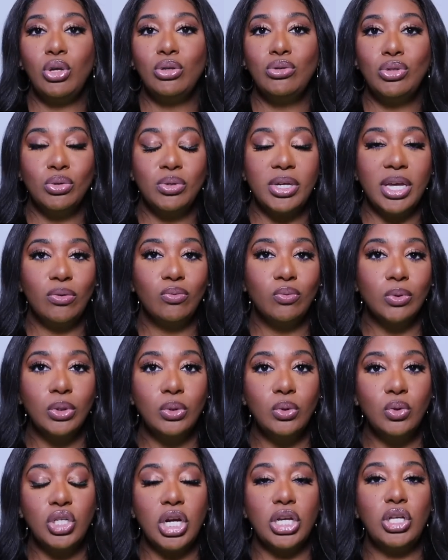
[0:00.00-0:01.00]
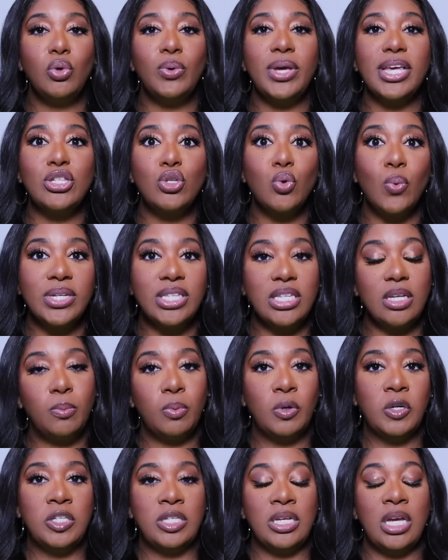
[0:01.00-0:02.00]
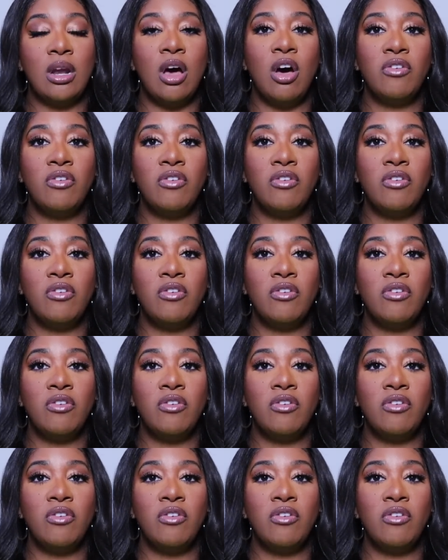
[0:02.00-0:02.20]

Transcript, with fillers: you do get Rouge and you get 20%